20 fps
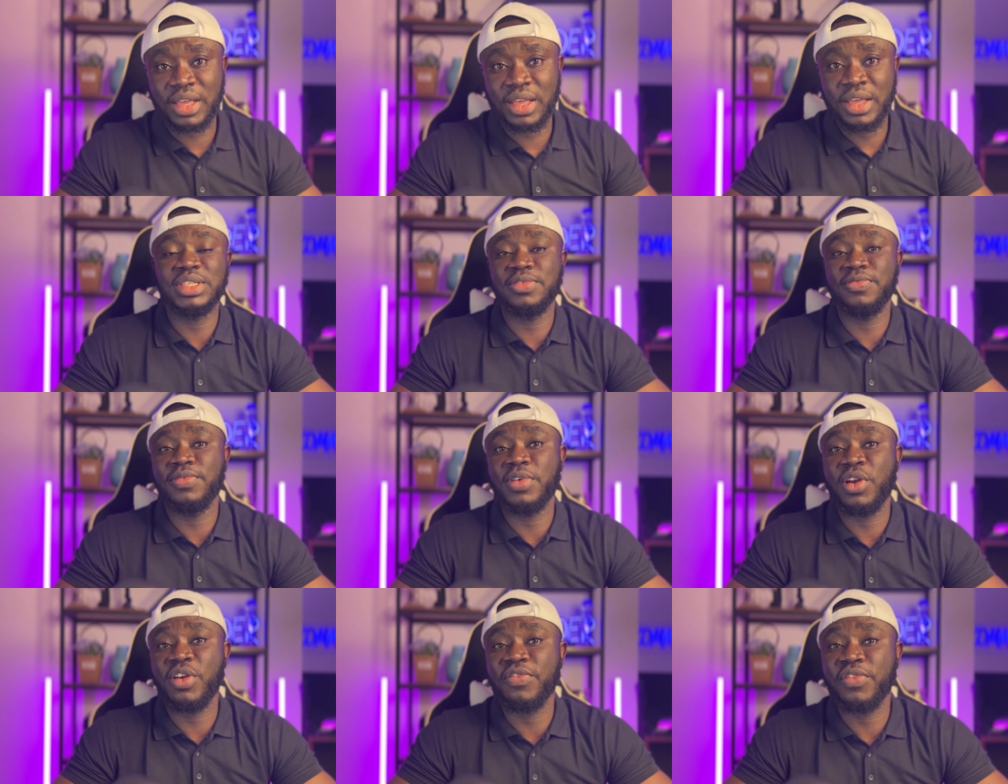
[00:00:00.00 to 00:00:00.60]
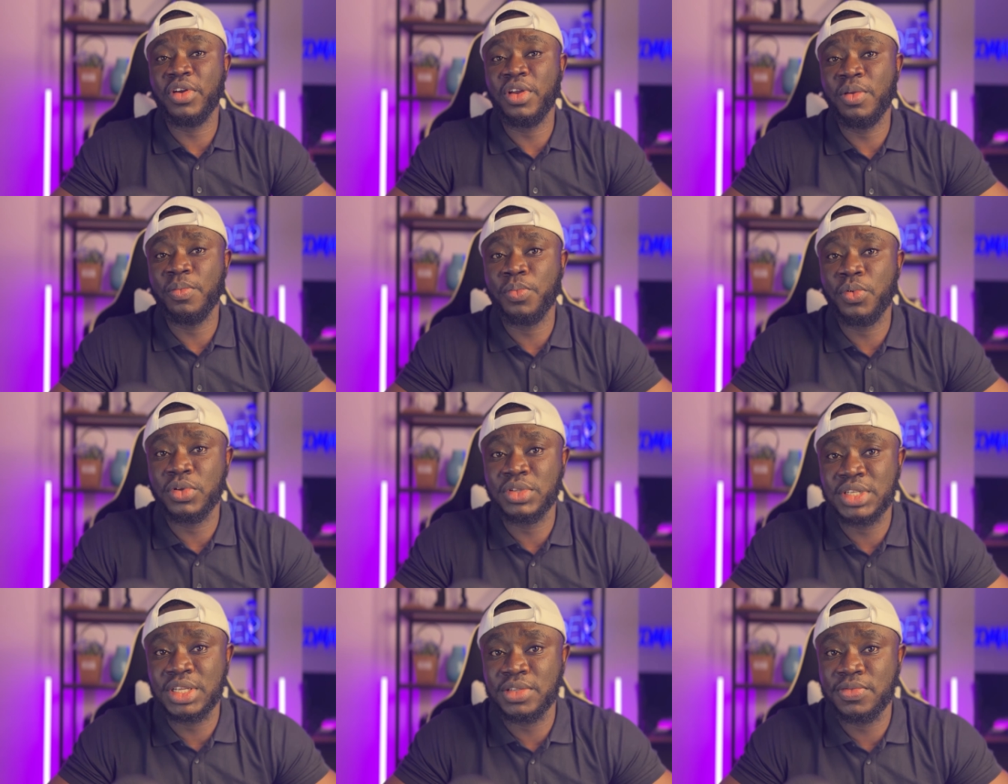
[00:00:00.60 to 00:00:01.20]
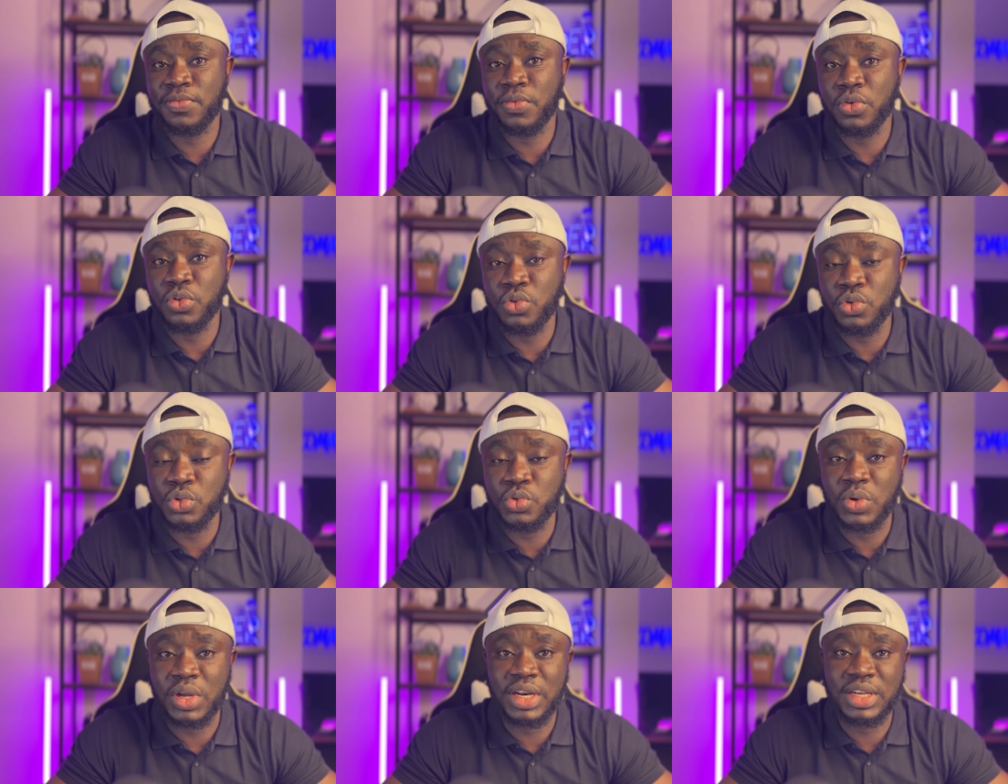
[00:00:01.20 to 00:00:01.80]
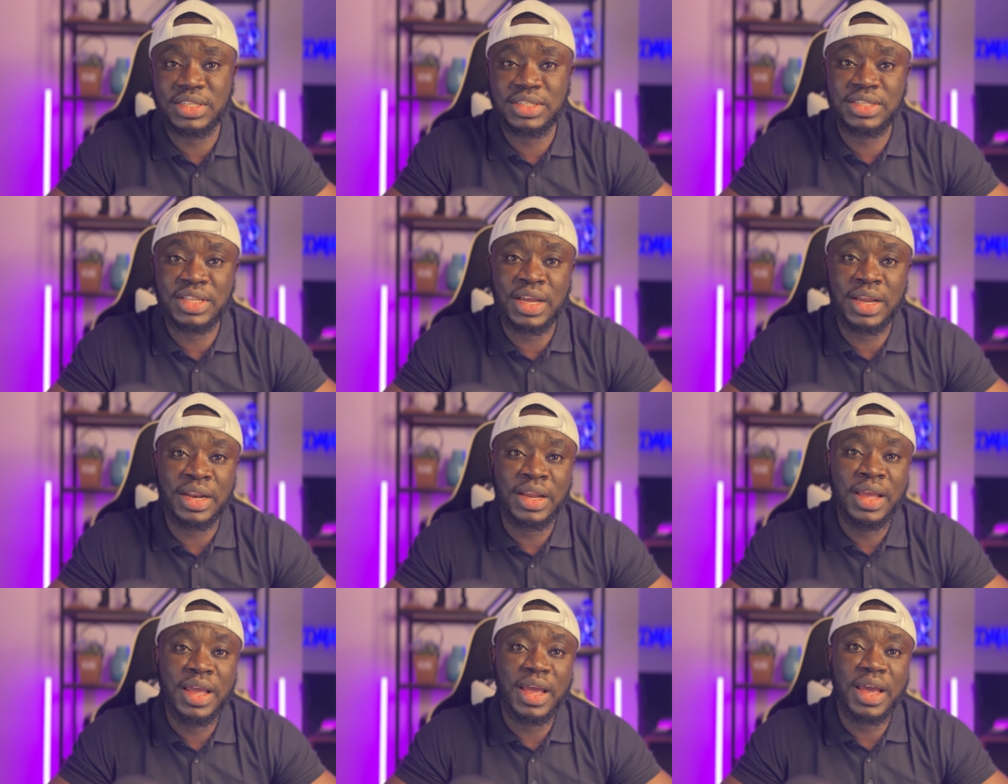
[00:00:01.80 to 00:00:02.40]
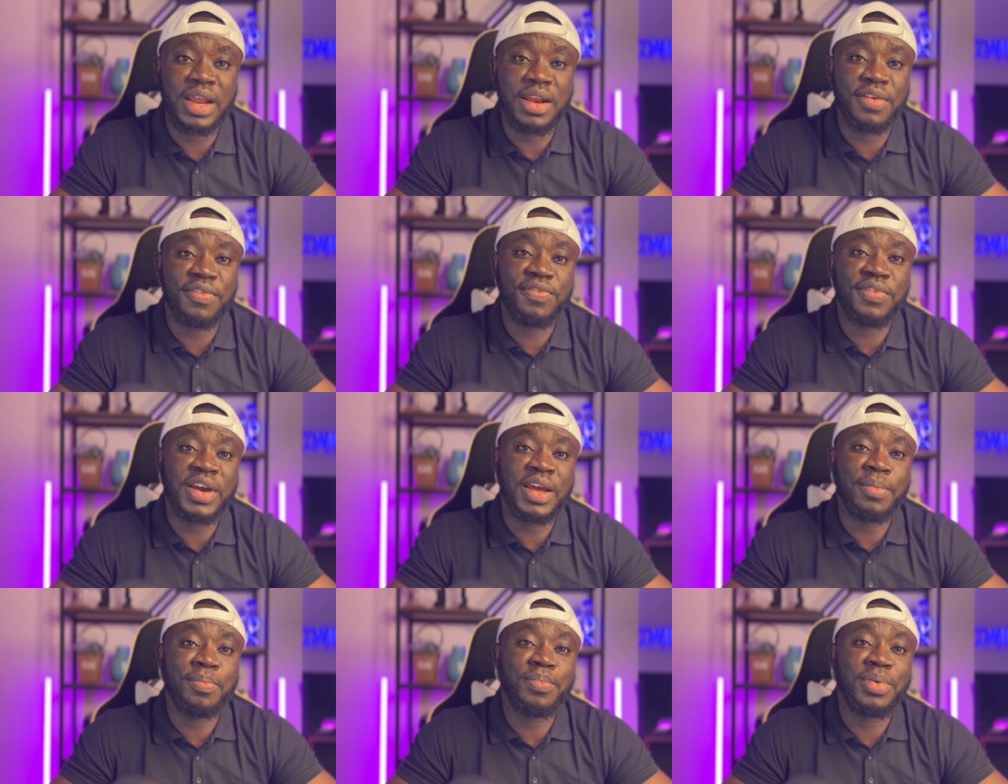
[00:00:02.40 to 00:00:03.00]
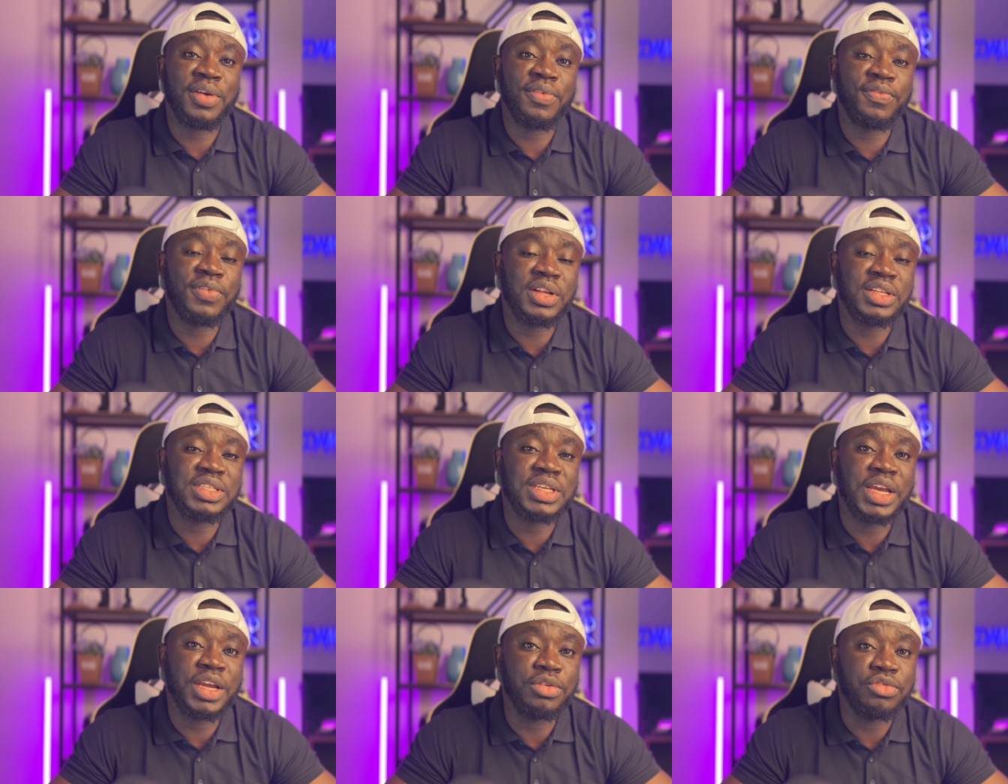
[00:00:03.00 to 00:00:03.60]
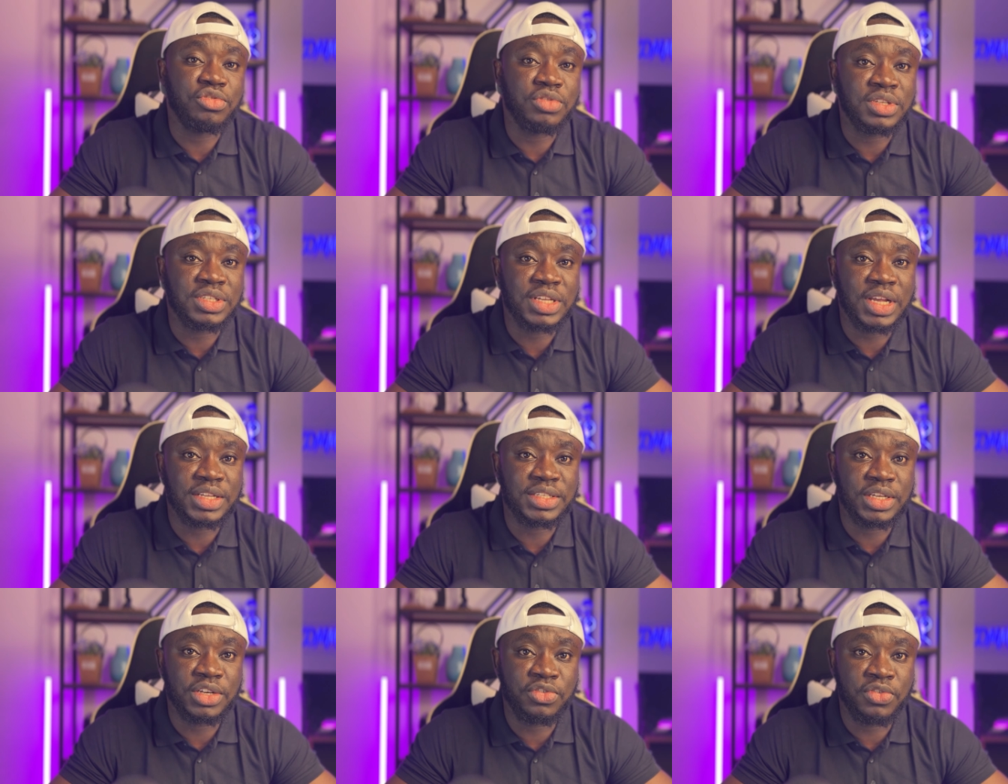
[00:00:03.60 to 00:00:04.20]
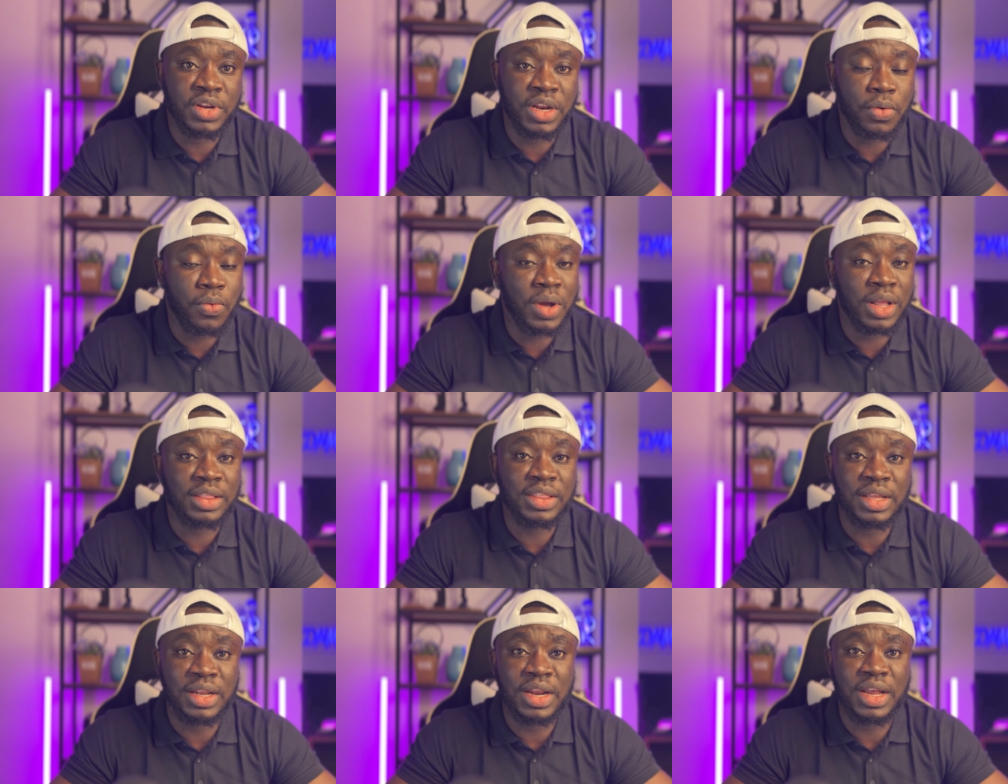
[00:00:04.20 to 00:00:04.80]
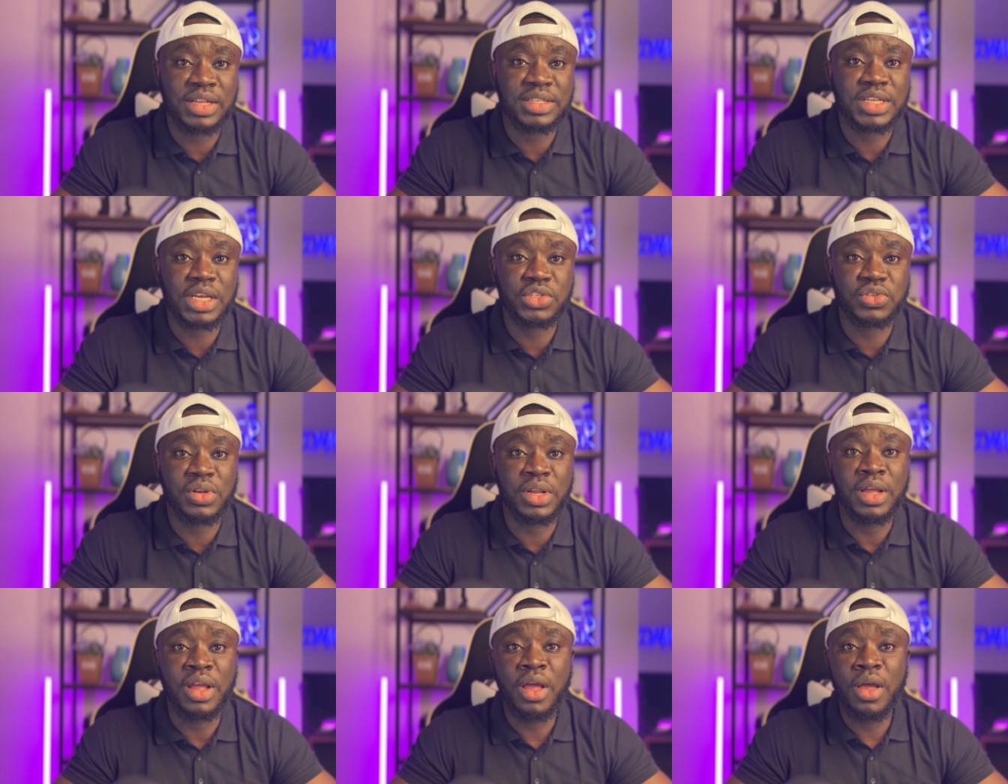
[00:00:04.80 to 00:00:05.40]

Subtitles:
It's very, very important for you to understand and then find perfect entries as a trader. One thing that has actually